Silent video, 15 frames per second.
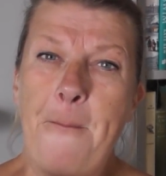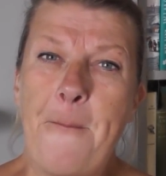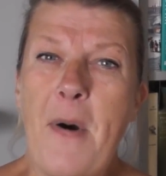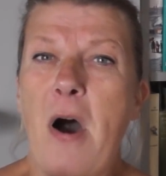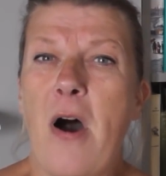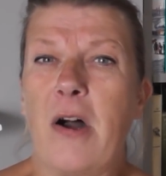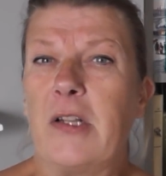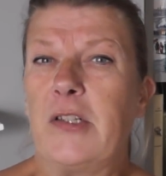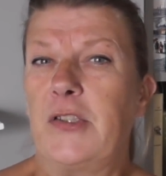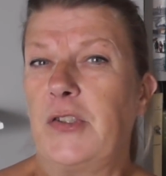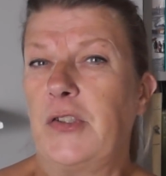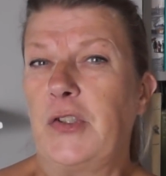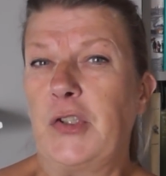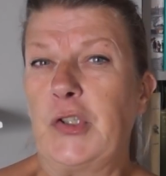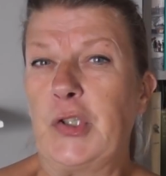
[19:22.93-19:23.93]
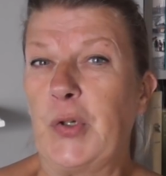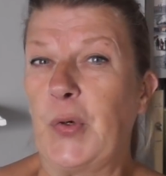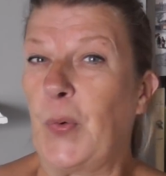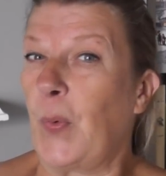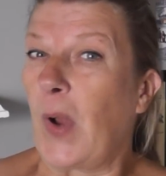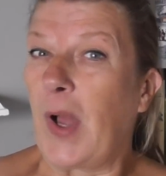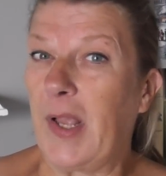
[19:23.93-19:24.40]
But
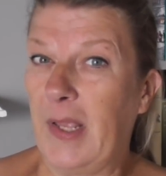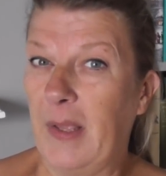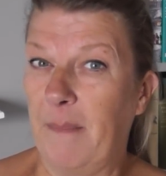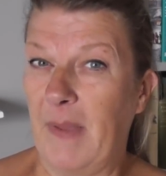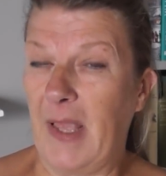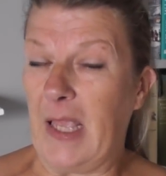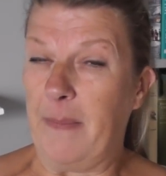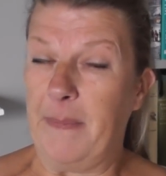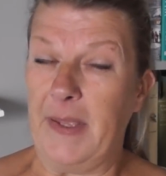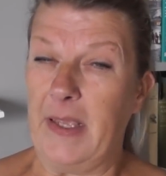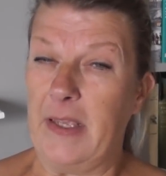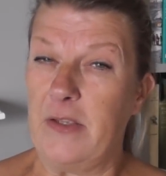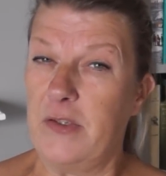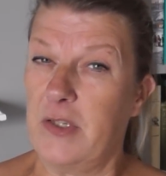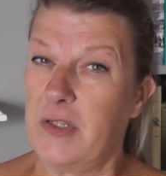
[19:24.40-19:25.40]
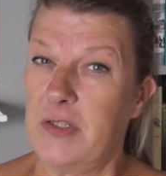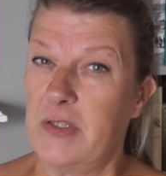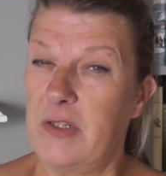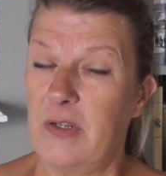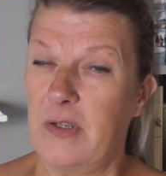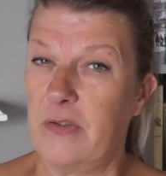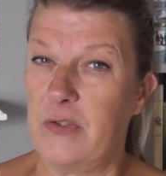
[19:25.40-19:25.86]
try it, maybe.
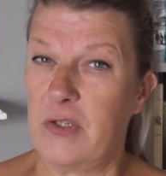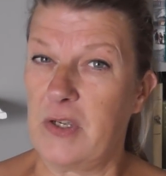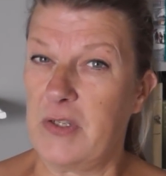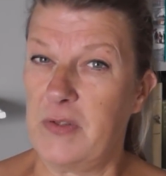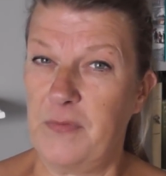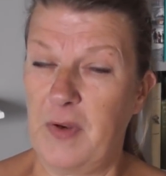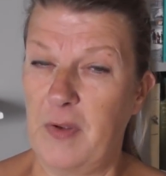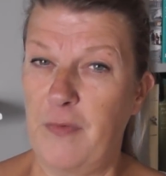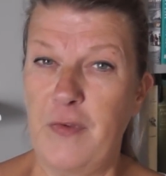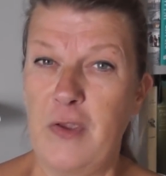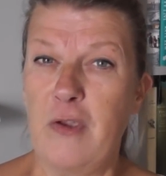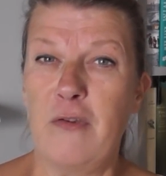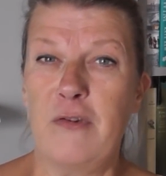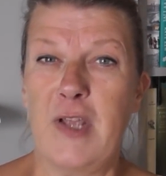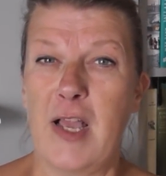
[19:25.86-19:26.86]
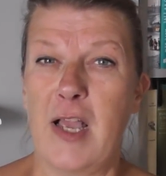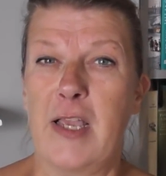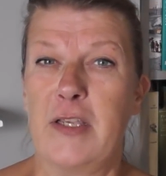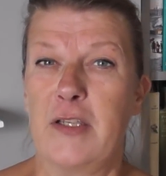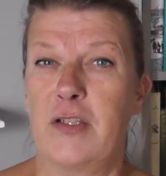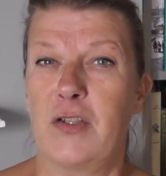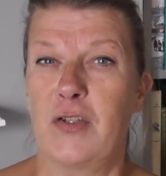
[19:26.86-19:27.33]
Just for a few
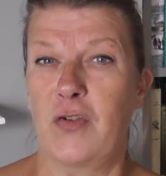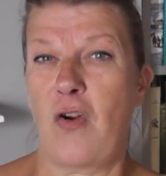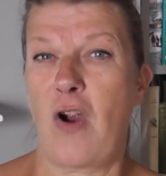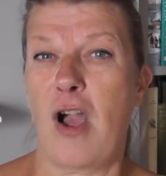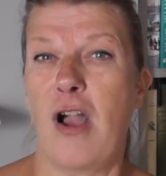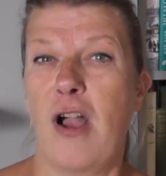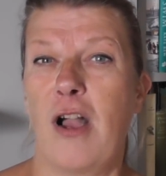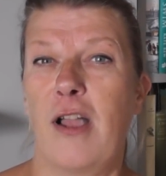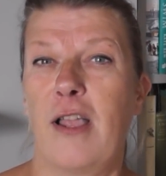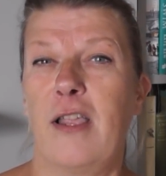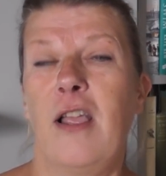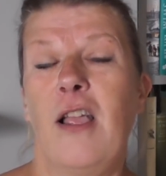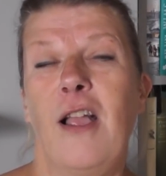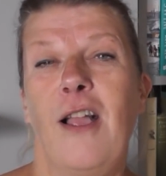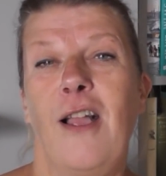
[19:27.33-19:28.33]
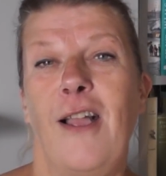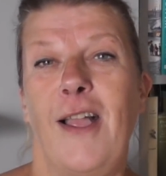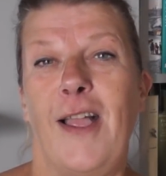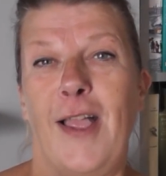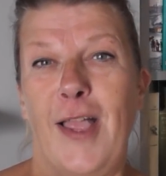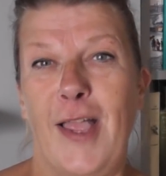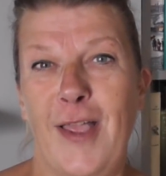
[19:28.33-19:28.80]
days, try.
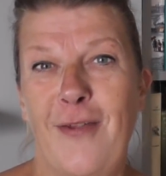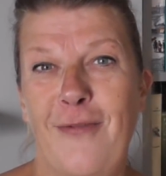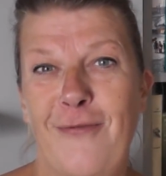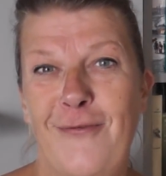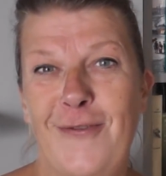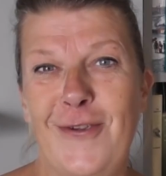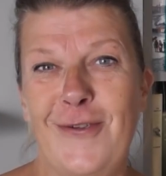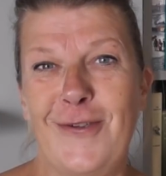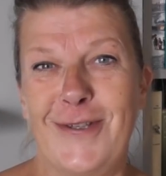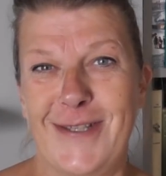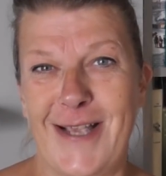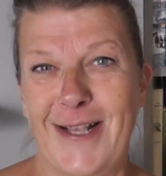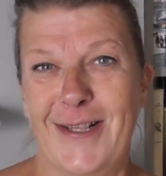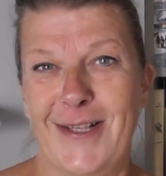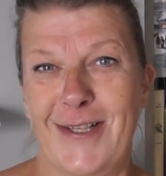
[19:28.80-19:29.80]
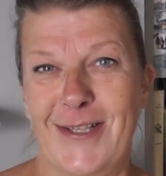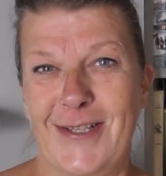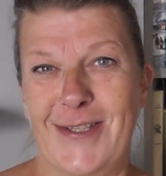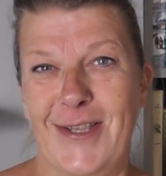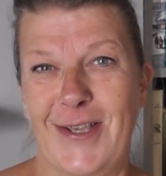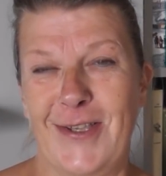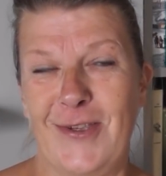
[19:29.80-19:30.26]
If you
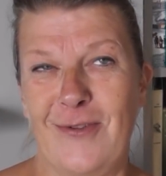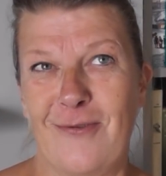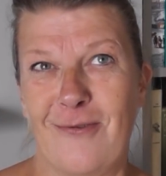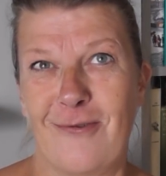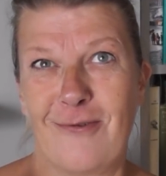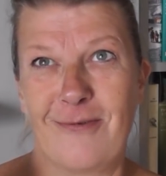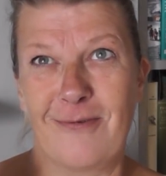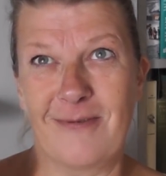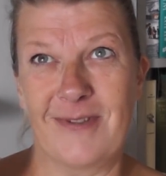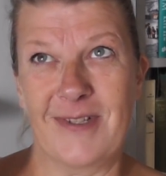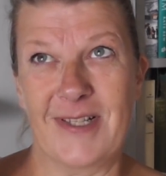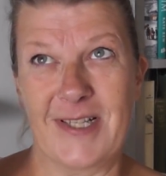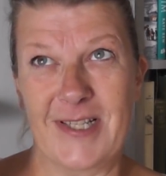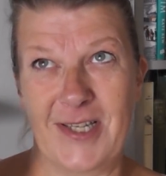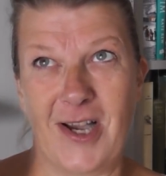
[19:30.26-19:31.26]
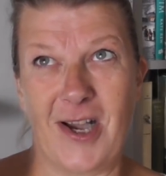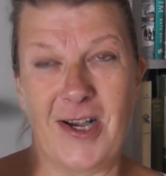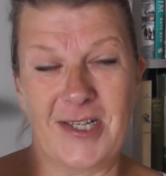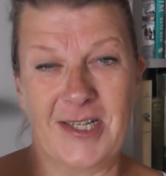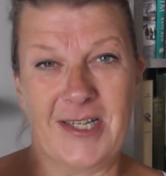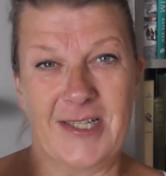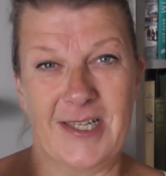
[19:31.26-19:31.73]
sense that you're
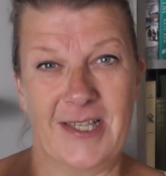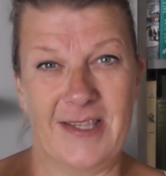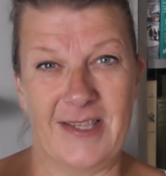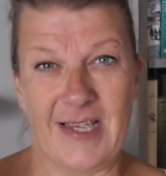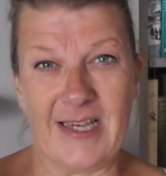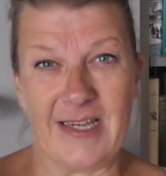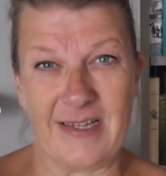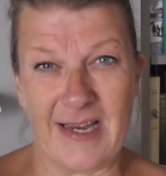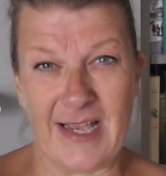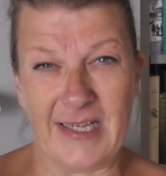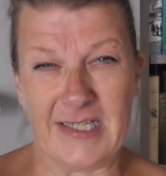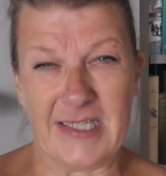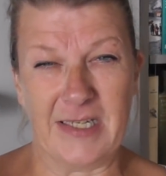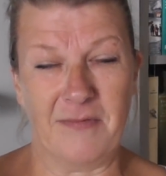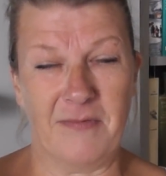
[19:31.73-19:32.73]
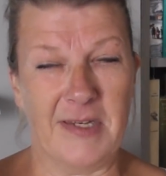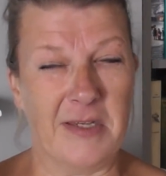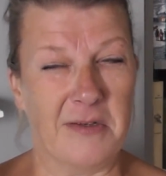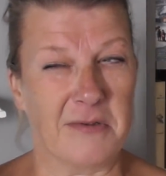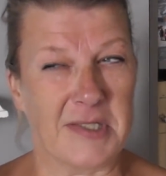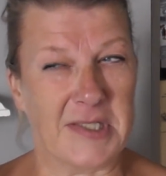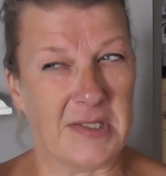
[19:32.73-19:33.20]
starting to think
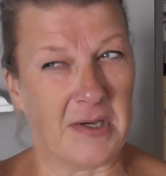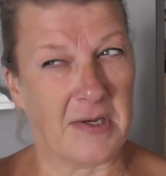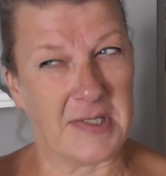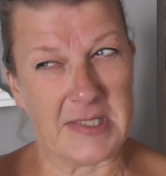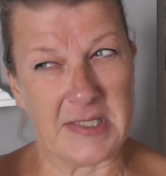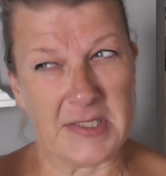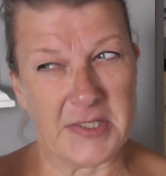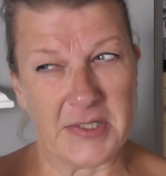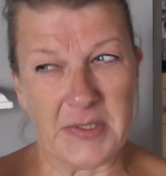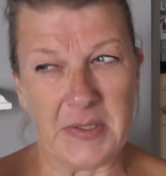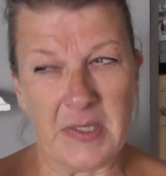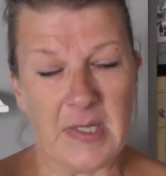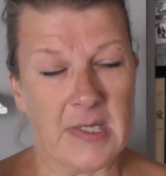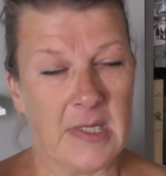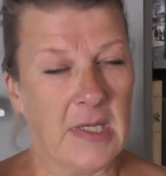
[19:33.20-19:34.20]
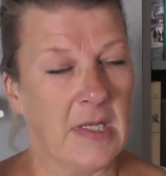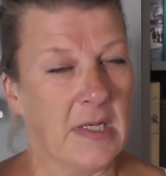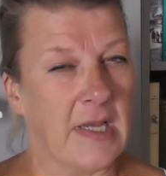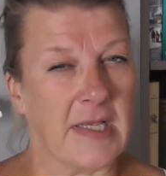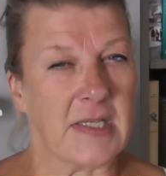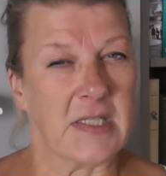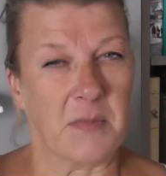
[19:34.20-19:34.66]
negatively or starting to
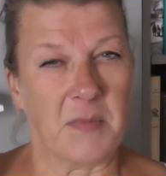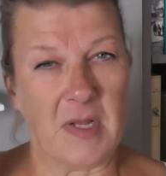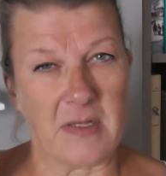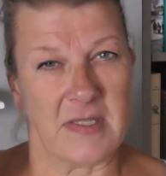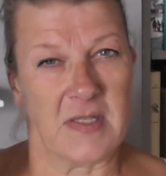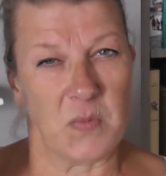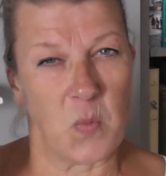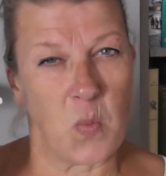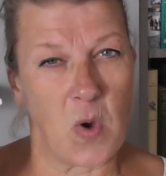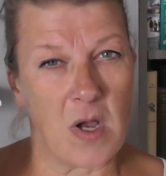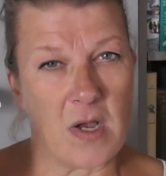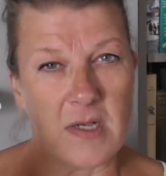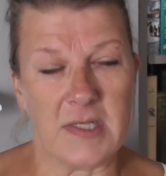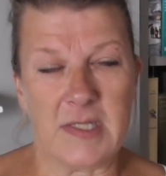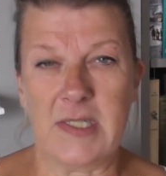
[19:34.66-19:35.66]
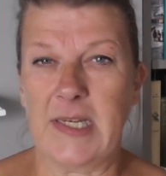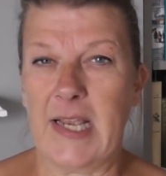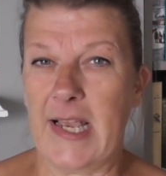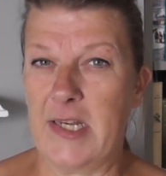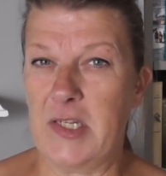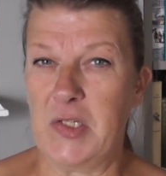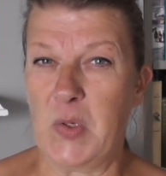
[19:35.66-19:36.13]
let someone else's words to
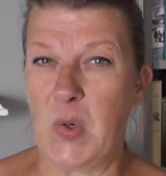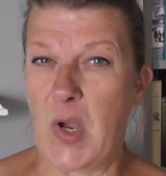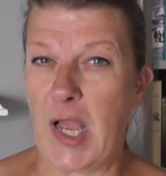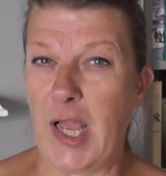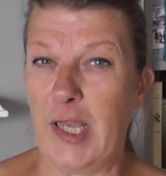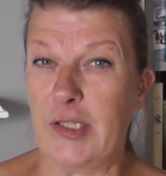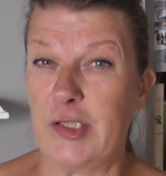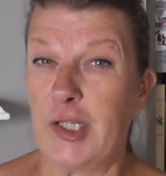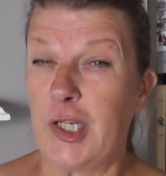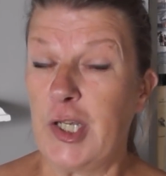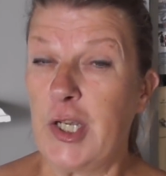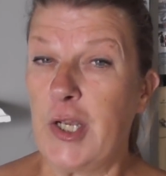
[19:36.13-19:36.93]
get into your head,